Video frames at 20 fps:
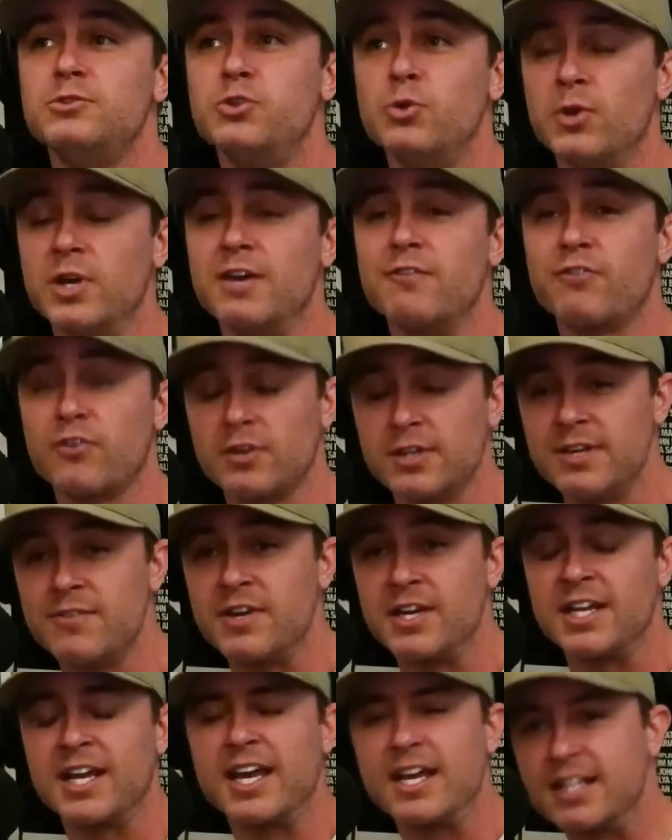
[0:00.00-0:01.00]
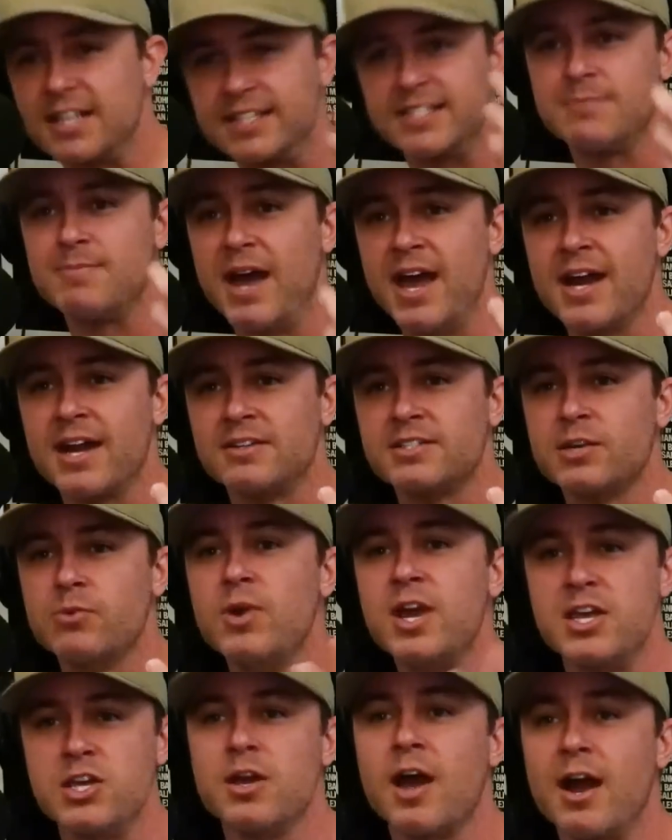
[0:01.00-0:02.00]
doing it for a living. Like it clicked in my head. I was like,
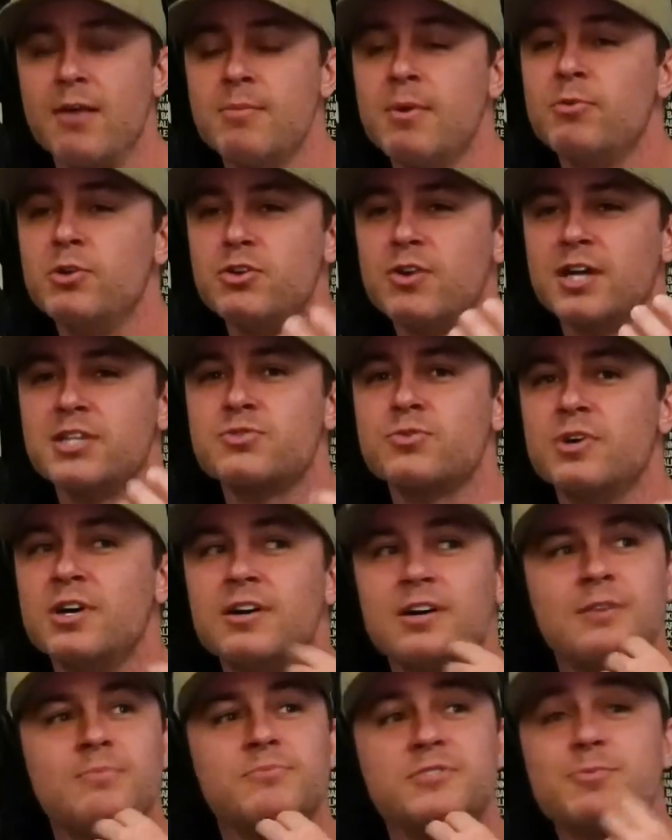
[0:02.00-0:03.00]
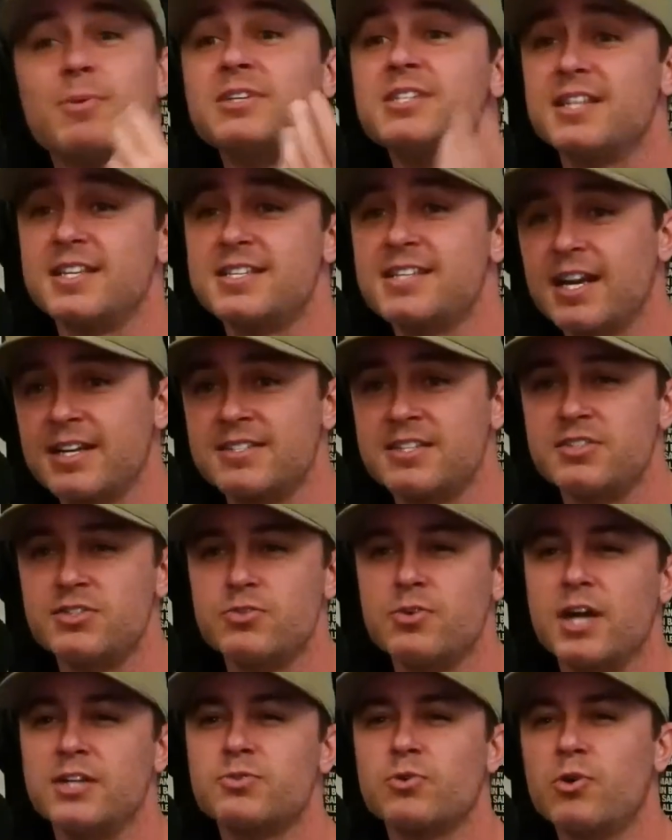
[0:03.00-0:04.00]
wait, I remember you guys, especially the second season,
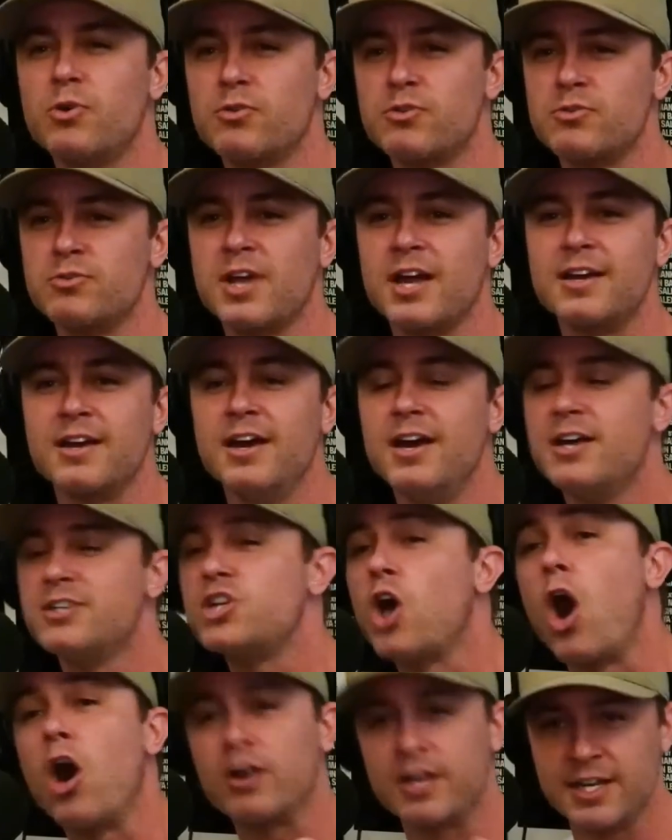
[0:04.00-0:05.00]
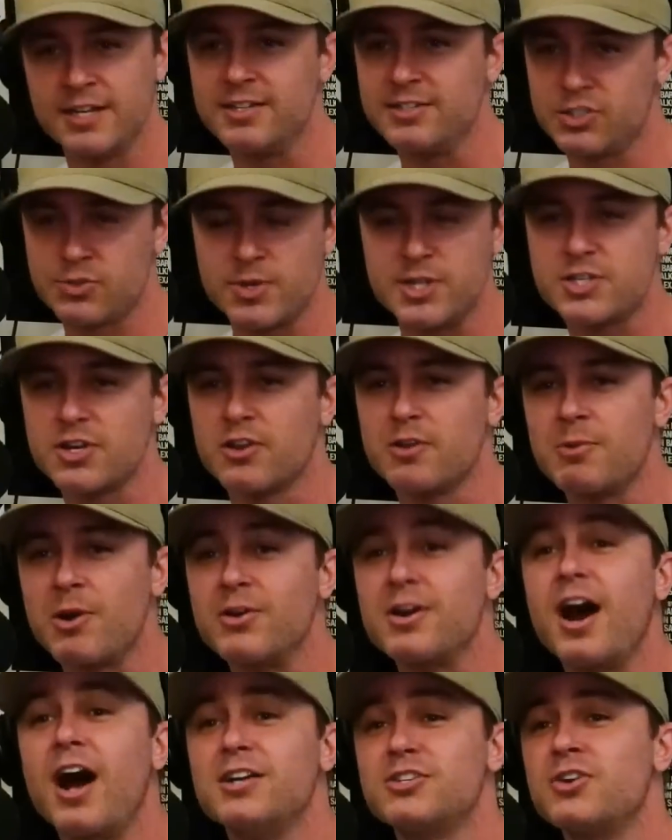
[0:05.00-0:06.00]
you guys were going through like talking to each other
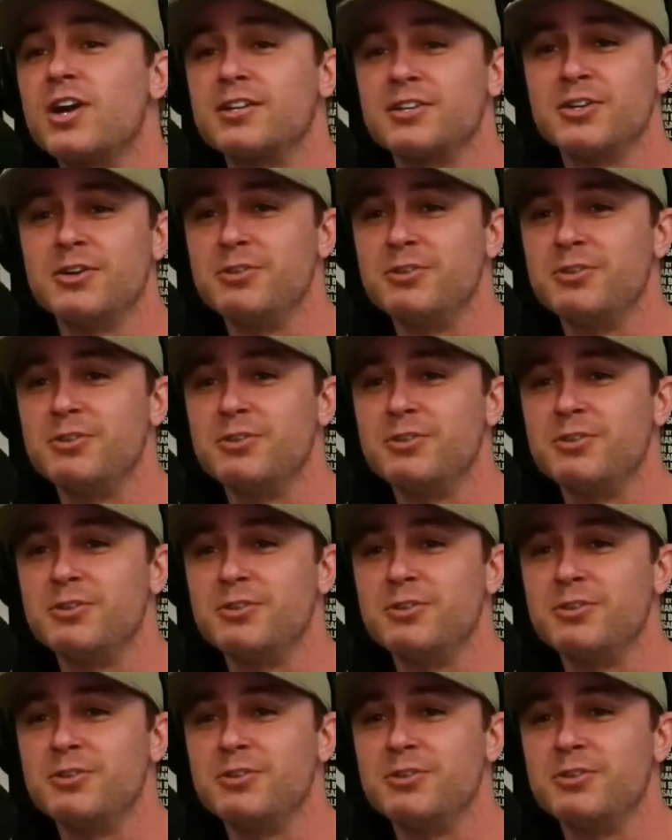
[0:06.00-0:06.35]
about contract